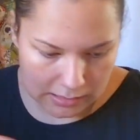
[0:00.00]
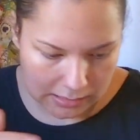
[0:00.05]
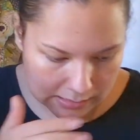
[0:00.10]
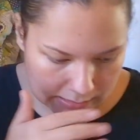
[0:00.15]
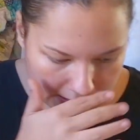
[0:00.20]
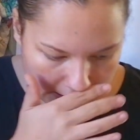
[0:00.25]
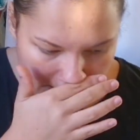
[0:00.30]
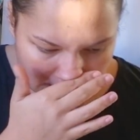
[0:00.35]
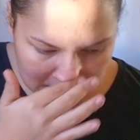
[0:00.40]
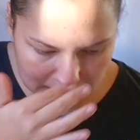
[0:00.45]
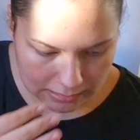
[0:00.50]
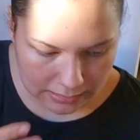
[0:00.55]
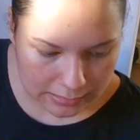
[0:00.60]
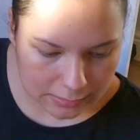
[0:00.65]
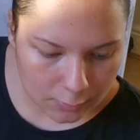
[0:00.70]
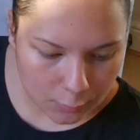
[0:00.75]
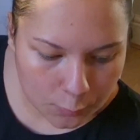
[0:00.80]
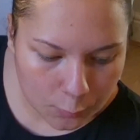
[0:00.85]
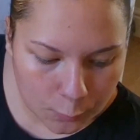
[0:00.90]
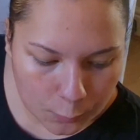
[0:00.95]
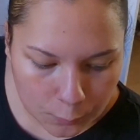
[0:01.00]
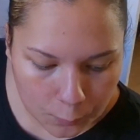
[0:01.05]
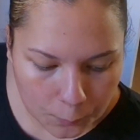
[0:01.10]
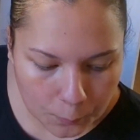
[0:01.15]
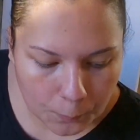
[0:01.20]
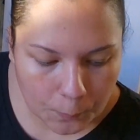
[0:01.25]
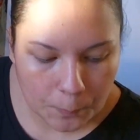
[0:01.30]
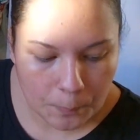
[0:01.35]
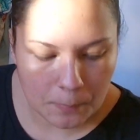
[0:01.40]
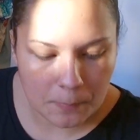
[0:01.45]
And then,
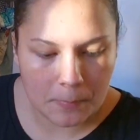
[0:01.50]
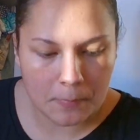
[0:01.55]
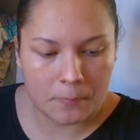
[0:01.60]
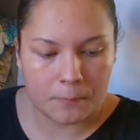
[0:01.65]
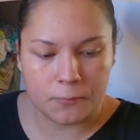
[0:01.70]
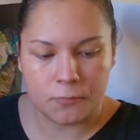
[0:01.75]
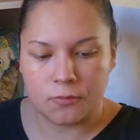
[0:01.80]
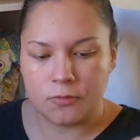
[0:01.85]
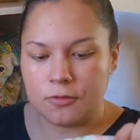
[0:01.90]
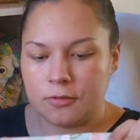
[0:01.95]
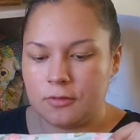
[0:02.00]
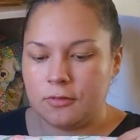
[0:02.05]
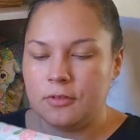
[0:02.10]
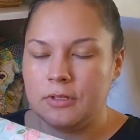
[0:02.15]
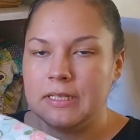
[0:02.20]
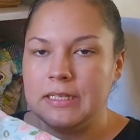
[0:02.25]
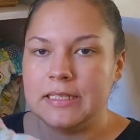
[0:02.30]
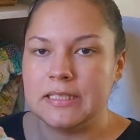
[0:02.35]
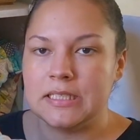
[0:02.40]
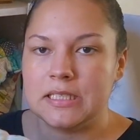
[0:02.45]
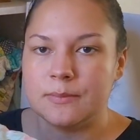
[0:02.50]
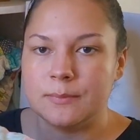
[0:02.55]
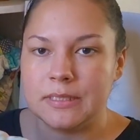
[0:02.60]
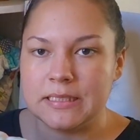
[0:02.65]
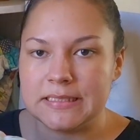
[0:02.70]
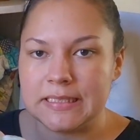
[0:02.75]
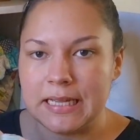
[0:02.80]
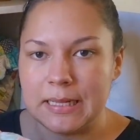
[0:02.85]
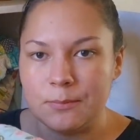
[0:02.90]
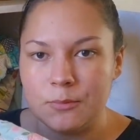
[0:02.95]
just looking into my
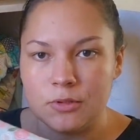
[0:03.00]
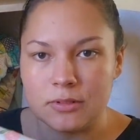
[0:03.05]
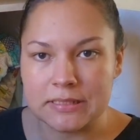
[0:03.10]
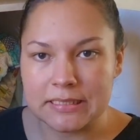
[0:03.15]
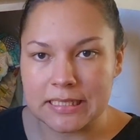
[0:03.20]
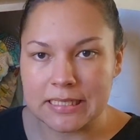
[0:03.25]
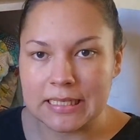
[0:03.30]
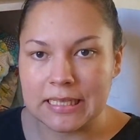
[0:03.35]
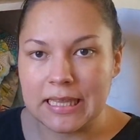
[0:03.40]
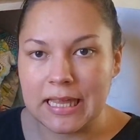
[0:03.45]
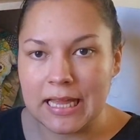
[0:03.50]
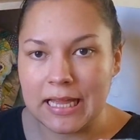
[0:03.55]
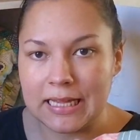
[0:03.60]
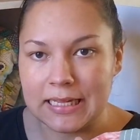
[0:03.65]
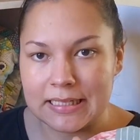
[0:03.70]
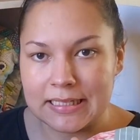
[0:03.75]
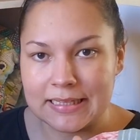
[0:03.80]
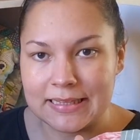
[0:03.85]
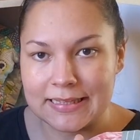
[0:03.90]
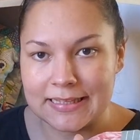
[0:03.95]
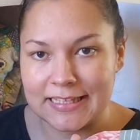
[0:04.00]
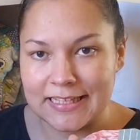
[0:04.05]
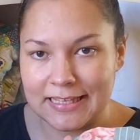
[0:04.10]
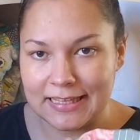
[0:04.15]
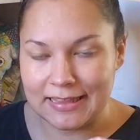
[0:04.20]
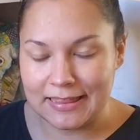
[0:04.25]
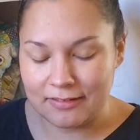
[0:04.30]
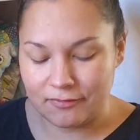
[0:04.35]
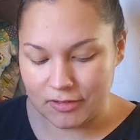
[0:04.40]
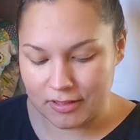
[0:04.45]
time will tell, I can
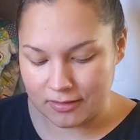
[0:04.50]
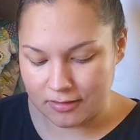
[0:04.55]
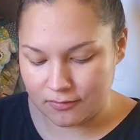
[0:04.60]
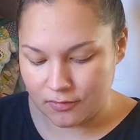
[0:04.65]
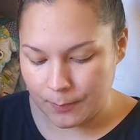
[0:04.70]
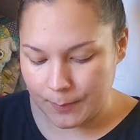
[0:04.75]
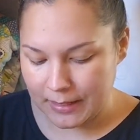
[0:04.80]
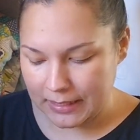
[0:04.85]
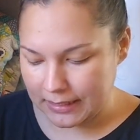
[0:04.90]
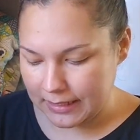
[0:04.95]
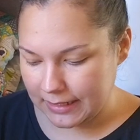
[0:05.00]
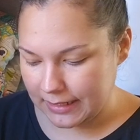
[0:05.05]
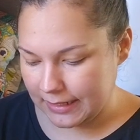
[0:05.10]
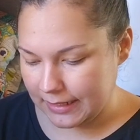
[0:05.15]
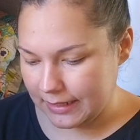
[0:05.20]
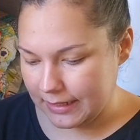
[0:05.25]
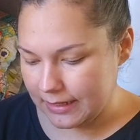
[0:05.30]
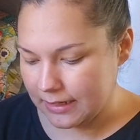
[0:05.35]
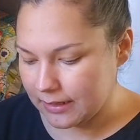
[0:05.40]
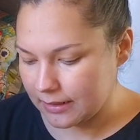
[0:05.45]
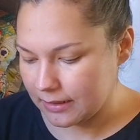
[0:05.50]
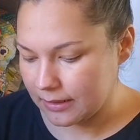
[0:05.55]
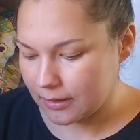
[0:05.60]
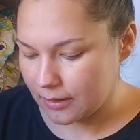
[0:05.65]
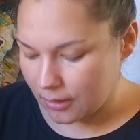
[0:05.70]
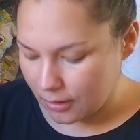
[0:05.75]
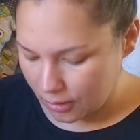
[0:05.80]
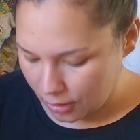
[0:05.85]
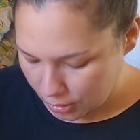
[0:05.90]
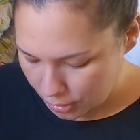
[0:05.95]
see there is another bag here.
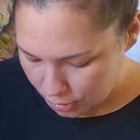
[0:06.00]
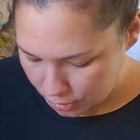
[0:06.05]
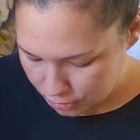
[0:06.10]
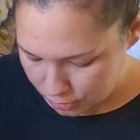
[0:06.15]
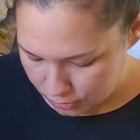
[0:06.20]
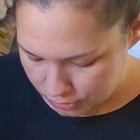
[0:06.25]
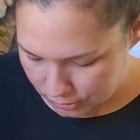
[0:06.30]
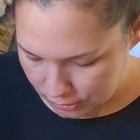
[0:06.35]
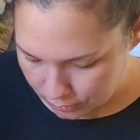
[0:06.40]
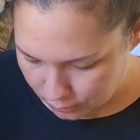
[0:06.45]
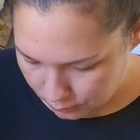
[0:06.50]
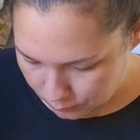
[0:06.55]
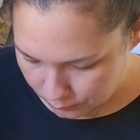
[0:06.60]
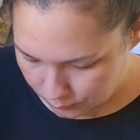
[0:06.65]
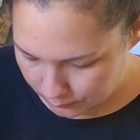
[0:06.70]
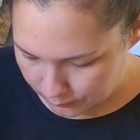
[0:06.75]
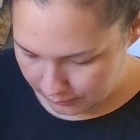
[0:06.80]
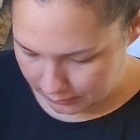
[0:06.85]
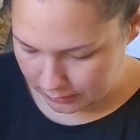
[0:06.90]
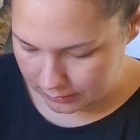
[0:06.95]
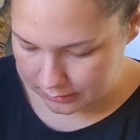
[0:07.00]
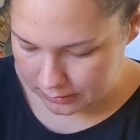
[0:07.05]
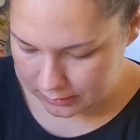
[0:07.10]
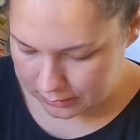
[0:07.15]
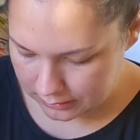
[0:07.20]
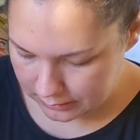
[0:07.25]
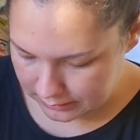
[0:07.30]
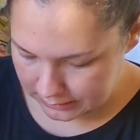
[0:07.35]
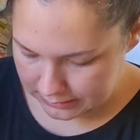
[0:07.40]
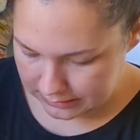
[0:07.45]
So we're gonna
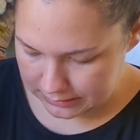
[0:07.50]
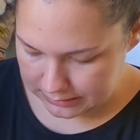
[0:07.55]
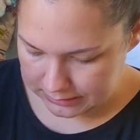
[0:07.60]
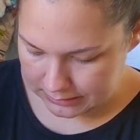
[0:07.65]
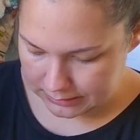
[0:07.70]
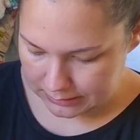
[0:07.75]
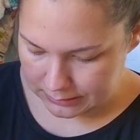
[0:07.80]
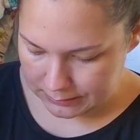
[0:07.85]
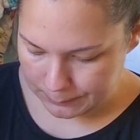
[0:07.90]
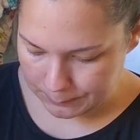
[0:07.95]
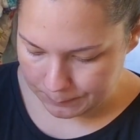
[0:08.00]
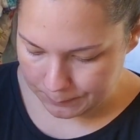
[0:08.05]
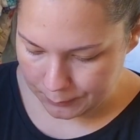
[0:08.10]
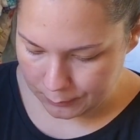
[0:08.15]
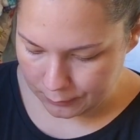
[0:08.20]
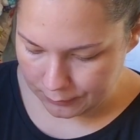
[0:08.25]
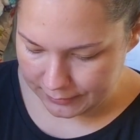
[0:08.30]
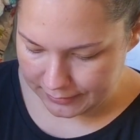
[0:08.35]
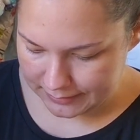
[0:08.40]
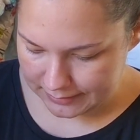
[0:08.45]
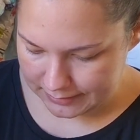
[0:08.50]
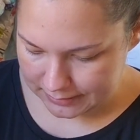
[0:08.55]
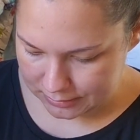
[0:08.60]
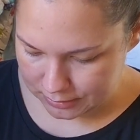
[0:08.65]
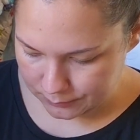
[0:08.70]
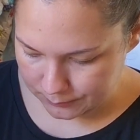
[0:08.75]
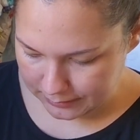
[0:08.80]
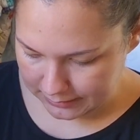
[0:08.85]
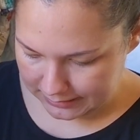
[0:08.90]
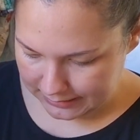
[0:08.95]
put this
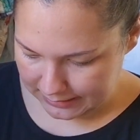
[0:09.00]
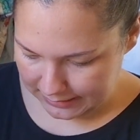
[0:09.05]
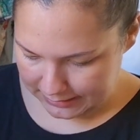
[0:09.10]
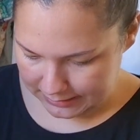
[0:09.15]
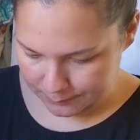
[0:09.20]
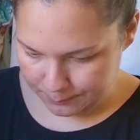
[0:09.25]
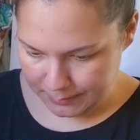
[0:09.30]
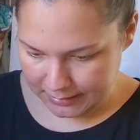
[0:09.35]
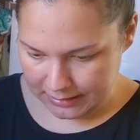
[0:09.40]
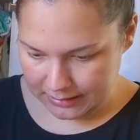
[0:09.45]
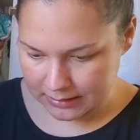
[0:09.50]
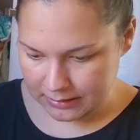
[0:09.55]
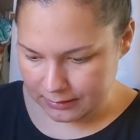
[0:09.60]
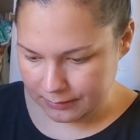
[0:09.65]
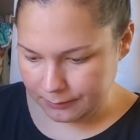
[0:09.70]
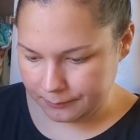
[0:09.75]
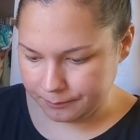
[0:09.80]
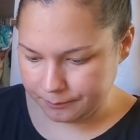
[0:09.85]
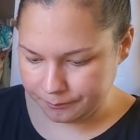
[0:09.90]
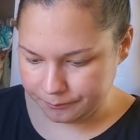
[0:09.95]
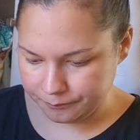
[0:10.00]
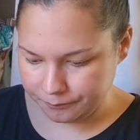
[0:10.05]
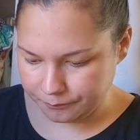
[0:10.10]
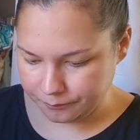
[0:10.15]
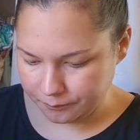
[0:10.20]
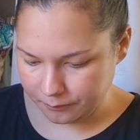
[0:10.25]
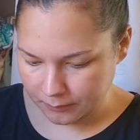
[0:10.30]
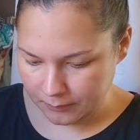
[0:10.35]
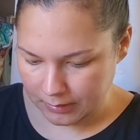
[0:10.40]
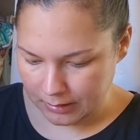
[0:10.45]
into a kitted bag
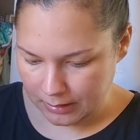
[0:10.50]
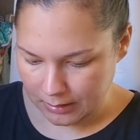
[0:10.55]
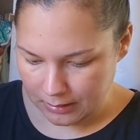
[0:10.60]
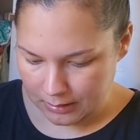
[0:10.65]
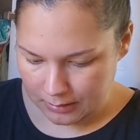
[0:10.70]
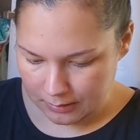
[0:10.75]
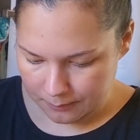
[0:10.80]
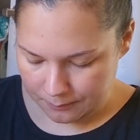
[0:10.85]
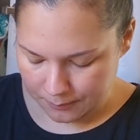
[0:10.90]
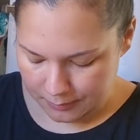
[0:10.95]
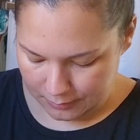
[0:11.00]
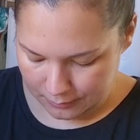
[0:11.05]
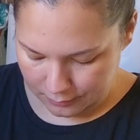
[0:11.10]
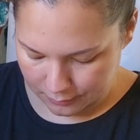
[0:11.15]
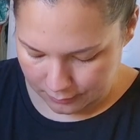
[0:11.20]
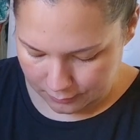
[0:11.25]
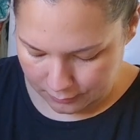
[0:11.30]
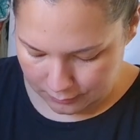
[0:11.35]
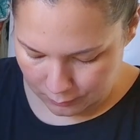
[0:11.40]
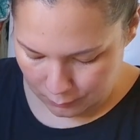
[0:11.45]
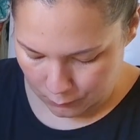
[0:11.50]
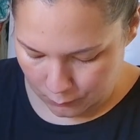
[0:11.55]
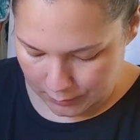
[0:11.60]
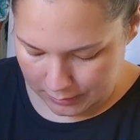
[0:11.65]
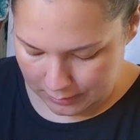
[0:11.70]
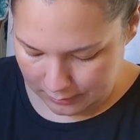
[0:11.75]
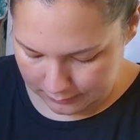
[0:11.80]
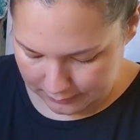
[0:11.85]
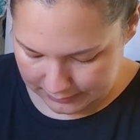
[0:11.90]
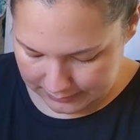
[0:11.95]
because we're
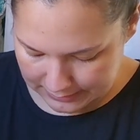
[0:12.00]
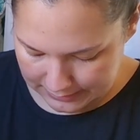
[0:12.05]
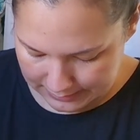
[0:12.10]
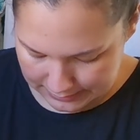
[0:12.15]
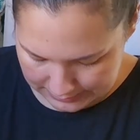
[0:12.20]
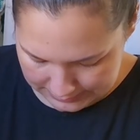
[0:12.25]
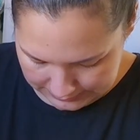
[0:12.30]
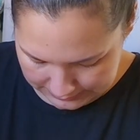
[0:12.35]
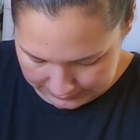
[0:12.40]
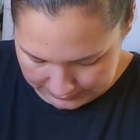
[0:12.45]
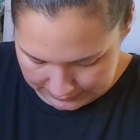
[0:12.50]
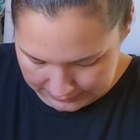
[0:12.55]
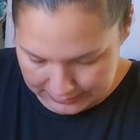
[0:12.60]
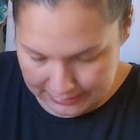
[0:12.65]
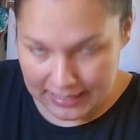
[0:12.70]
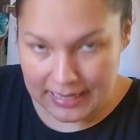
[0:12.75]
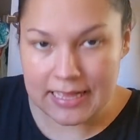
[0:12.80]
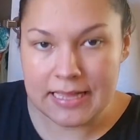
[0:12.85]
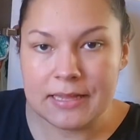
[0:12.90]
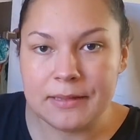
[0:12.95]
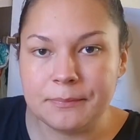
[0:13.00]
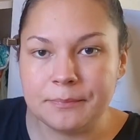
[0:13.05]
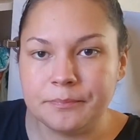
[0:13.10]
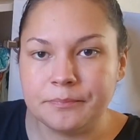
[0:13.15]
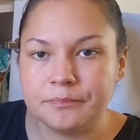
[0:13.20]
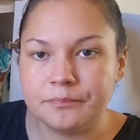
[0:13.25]
not starting this yet.